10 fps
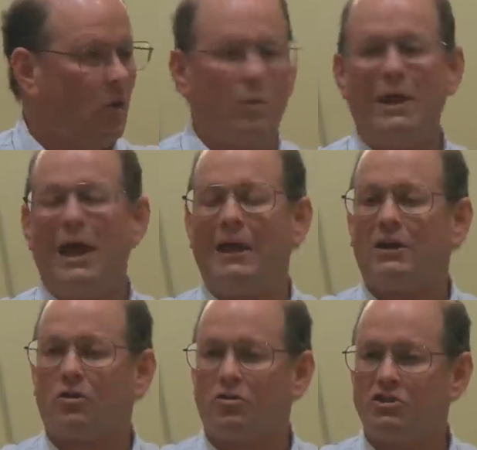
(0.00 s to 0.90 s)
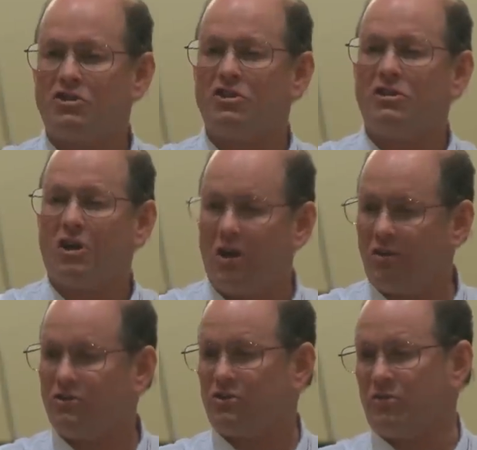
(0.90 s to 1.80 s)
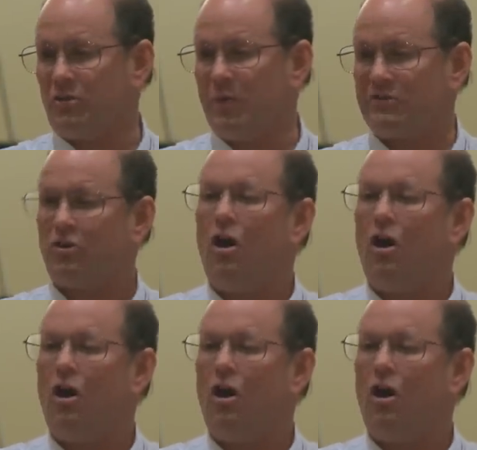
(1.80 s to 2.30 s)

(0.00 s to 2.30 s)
we had a Christian culture in the West.